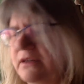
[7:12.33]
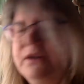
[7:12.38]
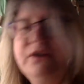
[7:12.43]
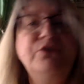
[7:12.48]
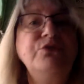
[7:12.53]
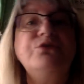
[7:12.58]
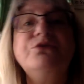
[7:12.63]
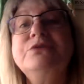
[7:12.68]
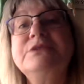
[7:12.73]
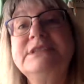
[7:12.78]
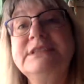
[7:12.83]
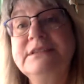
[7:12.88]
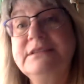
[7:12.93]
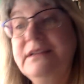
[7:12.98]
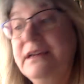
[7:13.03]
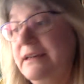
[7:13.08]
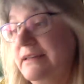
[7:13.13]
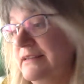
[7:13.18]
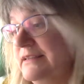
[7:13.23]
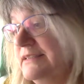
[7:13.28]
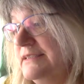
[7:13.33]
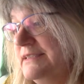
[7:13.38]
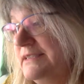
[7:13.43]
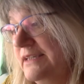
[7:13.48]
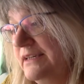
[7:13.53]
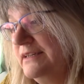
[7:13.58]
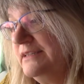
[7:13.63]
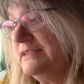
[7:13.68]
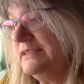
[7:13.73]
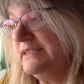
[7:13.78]
who looked neither
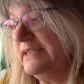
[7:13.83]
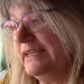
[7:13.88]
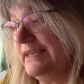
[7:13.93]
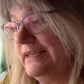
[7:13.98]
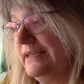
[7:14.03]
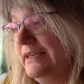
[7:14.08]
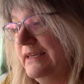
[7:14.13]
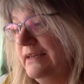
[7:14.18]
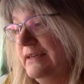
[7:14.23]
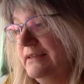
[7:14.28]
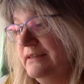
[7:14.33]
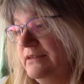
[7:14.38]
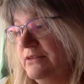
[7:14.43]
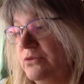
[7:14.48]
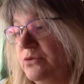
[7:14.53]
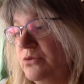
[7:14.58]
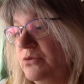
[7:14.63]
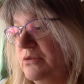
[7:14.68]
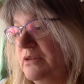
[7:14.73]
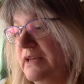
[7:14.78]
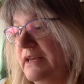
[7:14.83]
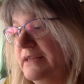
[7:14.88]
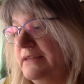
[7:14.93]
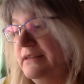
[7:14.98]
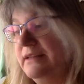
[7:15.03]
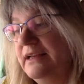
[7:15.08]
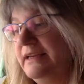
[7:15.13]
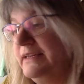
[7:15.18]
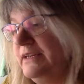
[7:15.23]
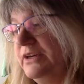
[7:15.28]
dirty nor
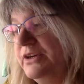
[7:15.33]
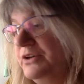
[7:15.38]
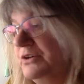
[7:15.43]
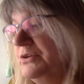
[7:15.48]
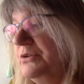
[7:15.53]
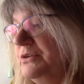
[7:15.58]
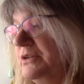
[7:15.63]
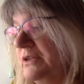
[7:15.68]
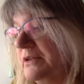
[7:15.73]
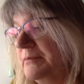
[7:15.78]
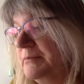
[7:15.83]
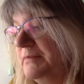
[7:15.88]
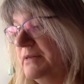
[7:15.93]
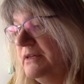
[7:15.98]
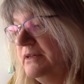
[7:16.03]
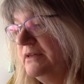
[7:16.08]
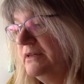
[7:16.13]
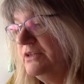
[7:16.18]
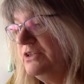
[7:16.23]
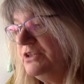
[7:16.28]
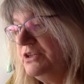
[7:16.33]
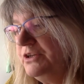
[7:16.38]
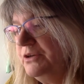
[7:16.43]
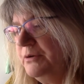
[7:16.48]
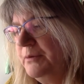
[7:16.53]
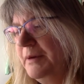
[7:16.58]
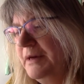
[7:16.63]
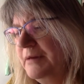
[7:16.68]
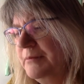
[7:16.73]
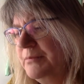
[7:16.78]
like a hoodlum, knew
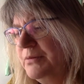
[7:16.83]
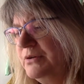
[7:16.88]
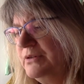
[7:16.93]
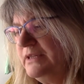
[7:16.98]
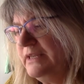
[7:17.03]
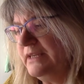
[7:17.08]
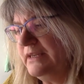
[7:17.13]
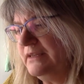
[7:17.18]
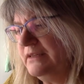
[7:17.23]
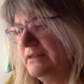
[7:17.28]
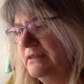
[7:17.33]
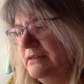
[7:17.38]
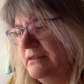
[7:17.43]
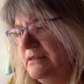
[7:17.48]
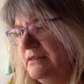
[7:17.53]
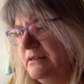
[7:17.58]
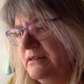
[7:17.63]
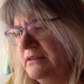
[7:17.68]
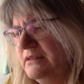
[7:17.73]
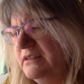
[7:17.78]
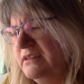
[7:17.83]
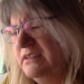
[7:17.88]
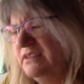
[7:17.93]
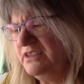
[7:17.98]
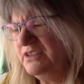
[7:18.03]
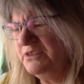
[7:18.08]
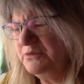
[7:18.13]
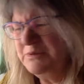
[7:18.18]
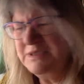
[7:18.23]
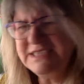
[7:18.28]
about Bonnie. And
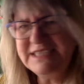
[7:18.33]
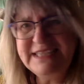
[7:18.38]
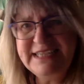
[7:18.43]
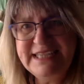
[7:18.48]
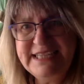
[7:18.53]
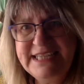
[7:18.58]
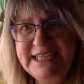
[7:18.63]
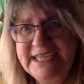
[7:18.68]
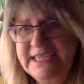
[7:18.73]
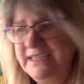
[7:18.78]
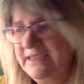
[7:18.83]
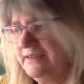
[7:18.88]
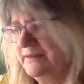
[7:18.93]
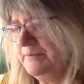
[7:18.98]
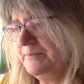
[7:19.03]
who was Lily?